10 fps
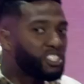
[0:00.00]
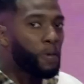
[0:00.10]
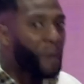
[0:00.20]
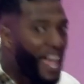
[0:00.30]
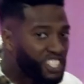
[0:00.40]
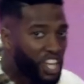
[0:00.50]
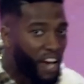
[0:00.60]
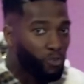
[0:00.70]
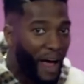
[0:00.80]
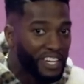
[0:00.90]
to
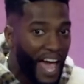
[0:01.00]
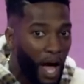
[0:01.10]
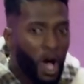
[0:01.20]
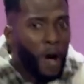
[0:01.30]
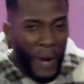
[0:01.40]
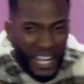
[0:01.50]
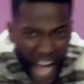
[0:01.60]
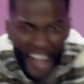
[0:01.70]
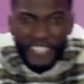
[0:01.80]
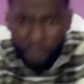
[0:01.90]
paycheck right now, but
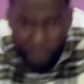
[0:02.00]
God has